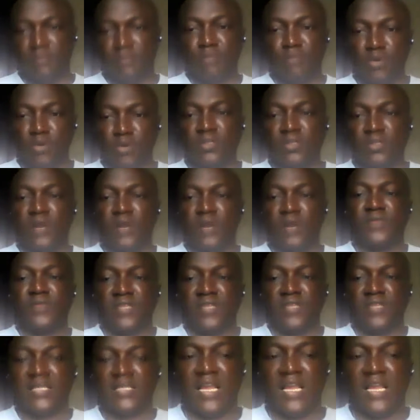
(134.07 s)
Both of
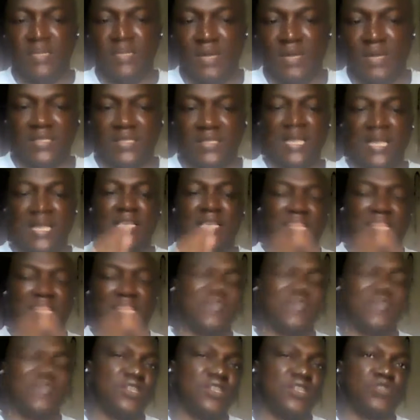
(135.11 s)
these elements are
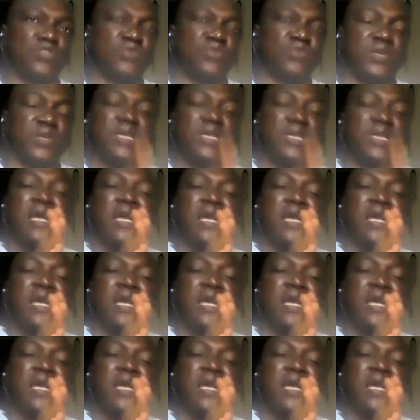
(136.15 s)
necessary